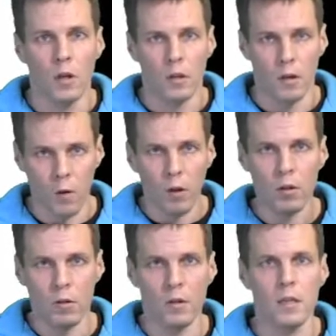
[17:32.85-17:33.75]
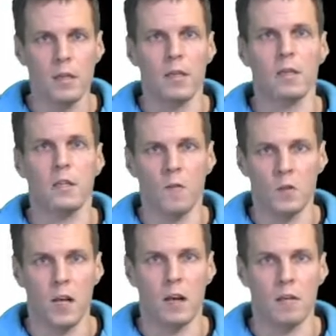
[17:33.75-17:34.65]
the raw units instead of
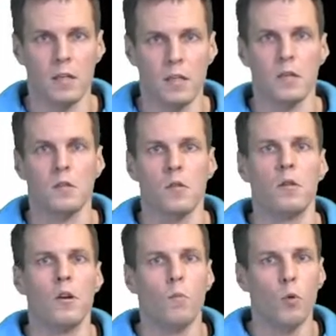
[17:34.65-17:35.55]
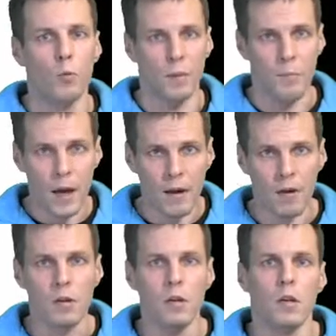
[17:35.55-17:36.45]
standardization would be better,